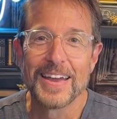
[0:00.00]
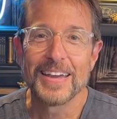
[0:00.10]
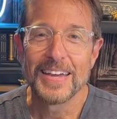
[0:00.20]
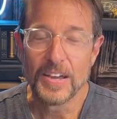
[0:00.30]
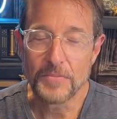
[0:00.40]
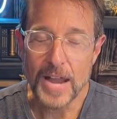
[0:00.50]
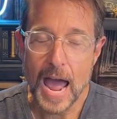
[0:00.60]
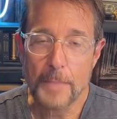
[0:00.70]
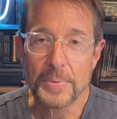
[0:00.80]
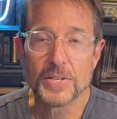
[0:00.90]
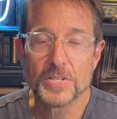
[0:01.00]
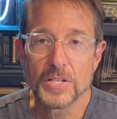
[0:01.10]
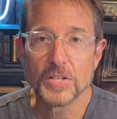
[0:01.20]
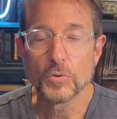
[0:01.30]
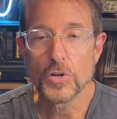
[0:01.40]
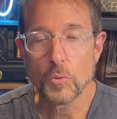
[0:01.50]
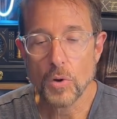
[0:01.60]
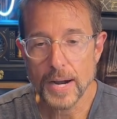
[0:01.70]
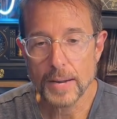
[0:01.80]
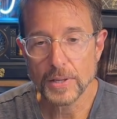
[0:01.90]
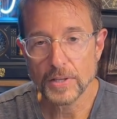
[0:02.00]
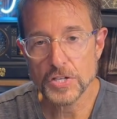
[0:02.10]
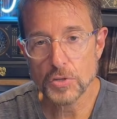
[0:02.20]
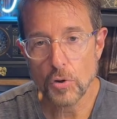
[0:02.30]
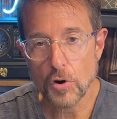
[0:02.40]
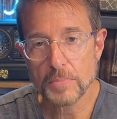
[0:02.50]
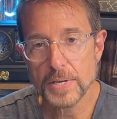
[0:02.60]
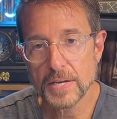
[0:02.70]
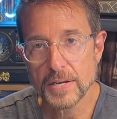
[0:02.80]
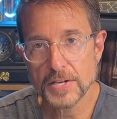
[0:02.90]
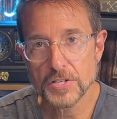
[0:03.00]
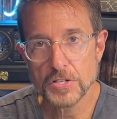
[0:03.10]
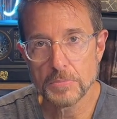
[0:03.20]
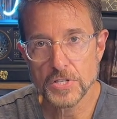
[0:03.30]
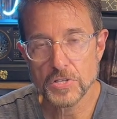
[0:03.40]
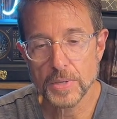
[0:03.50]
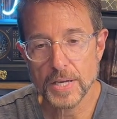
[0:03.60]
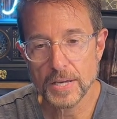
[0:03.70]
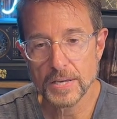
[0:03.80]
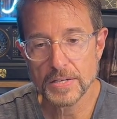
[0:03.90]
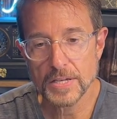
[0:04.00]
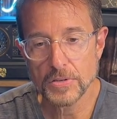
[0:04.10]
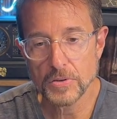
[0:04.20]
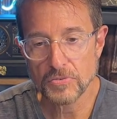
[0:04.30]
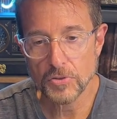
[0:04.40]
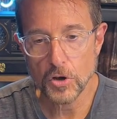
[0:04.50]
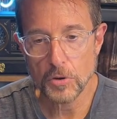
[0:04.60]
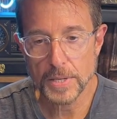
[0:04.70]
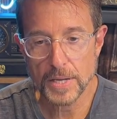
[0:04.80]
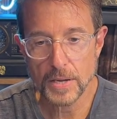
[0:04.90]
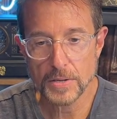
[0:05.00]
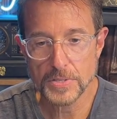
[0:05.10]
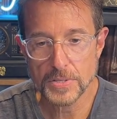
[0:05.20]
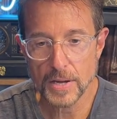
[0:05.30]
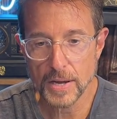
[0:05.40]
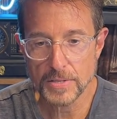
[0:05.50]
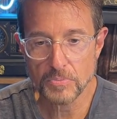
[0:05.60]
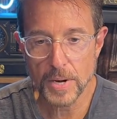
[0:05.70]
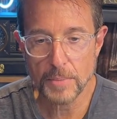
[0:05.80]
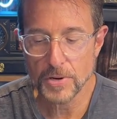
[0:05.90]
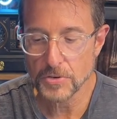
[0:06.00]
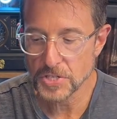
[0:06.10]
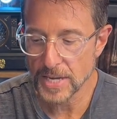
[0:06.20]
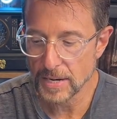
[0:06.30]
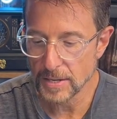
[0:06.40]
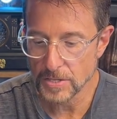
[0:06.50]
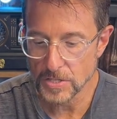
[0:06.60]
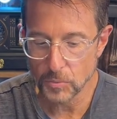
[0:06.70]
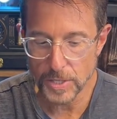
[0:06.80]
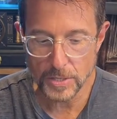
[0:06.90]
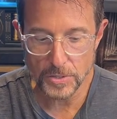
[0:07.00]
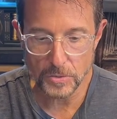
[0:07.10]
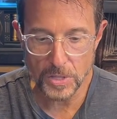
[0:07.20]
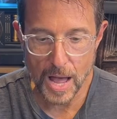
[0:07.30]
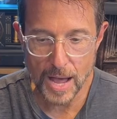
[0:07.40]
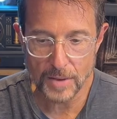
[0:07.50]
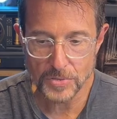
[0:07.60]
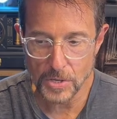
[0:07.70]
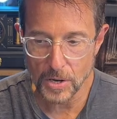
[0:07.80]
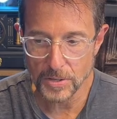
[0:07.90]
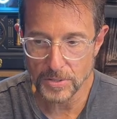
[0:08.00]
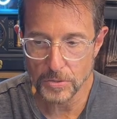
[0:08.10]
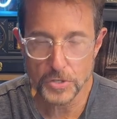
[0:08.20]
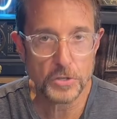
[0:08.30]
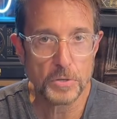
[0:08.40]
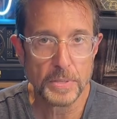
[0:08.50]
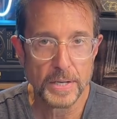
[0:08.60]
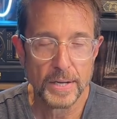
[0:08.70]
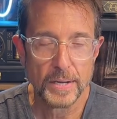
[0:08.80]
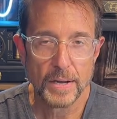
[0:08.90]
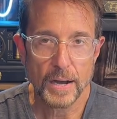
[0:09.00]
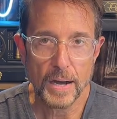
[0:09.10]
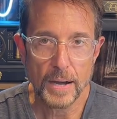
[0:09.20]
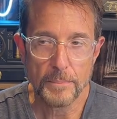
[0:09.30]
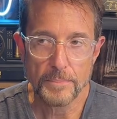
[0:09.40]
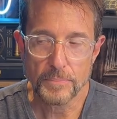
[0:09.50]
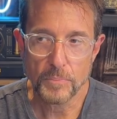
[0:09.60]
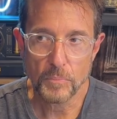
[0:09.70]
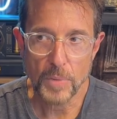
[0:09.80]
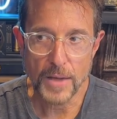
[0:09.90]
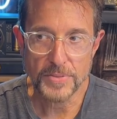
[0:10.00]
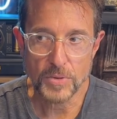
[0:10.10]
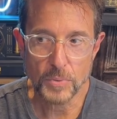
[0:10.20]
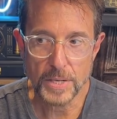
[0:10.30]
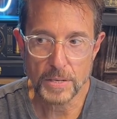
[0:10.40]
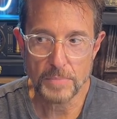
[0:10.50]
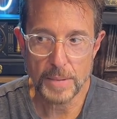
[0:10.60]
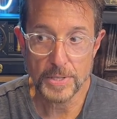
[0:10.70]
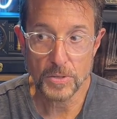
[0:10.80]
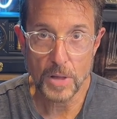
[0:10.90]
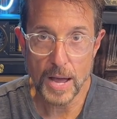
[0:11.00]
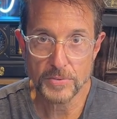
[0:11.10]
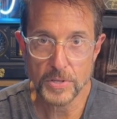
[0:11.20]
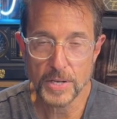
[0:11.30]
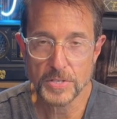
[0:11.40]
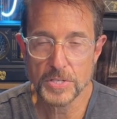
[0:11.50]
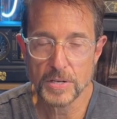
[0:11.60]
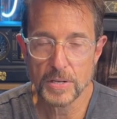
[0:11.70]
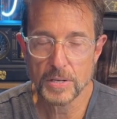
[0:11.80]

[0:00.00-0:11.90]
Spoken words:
If it happens, you'll know where I am. At least you'll already be connected to me so we can continue to flow, because as what I'm understanding is that we can do lives on YouTube. I think we can maybe do lives on Insta.